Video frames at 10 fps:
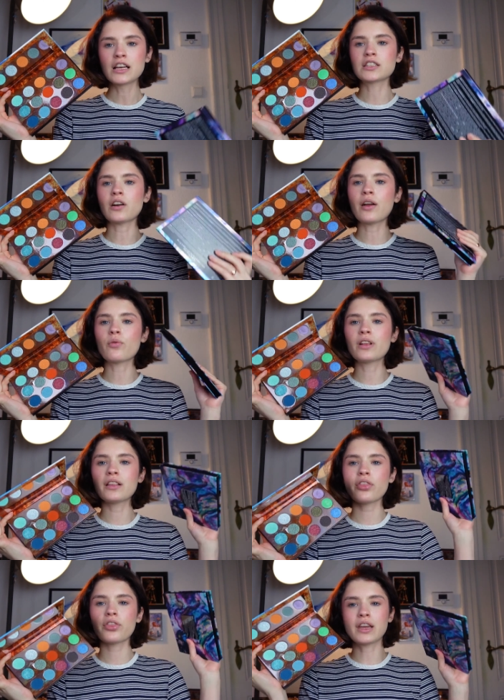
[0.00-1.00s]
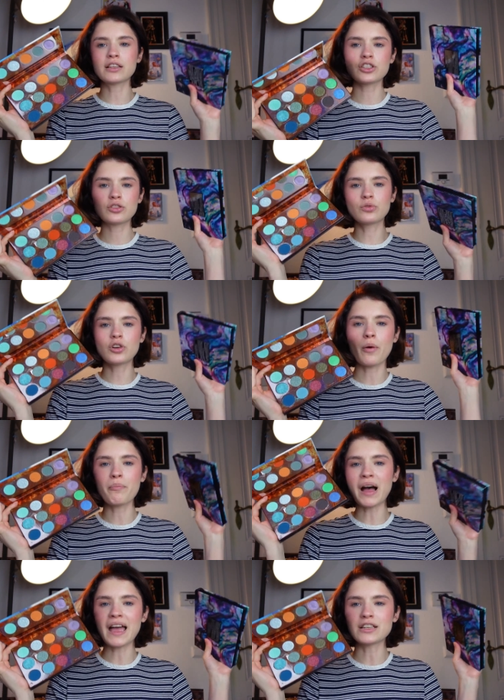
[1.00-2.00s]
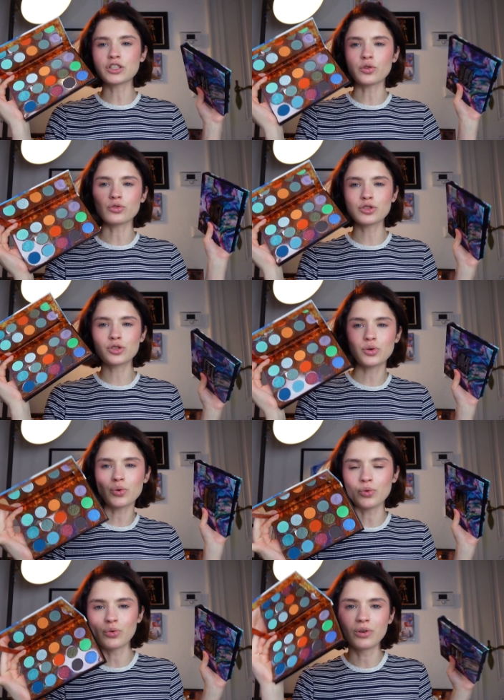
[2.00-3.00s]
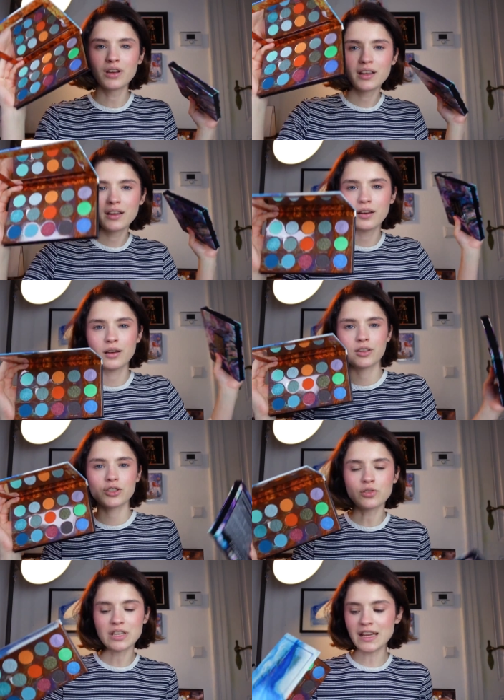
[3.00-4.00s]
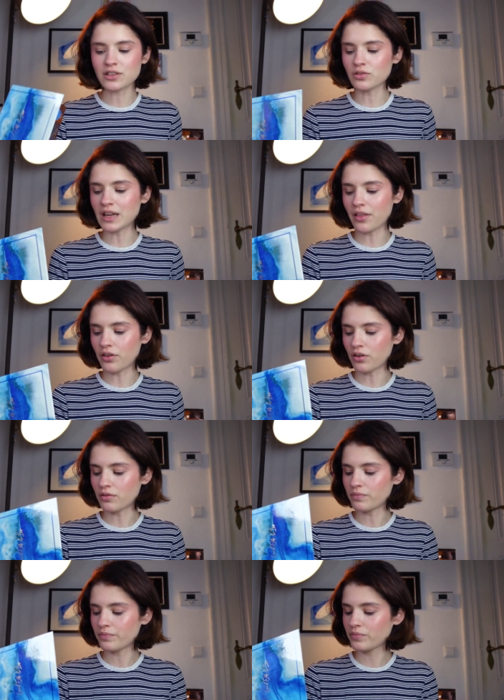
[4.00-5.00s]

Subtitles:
So I really think to combine those two today together.